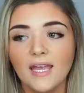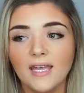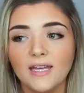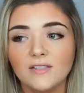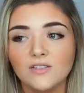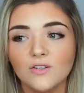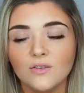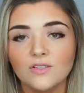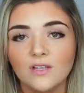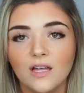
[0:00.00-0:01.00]
And so
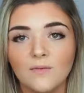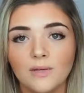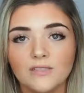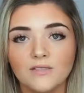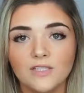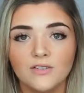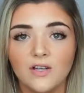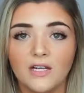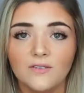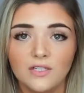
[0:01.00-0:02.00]
there's a lot of muscles that you're
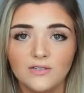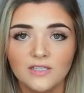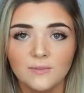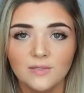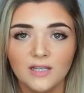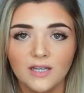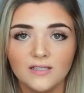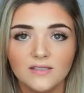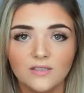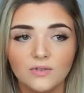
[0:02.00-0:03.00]
not even using
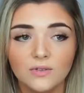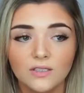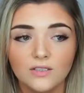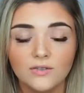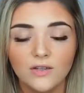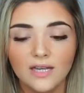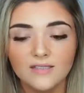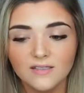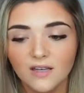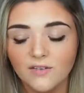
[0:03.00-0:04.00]
because you
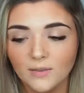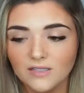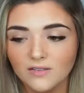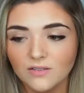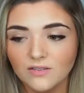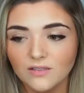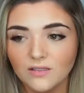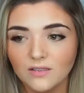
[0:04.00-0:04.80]
utilize a ton of muscles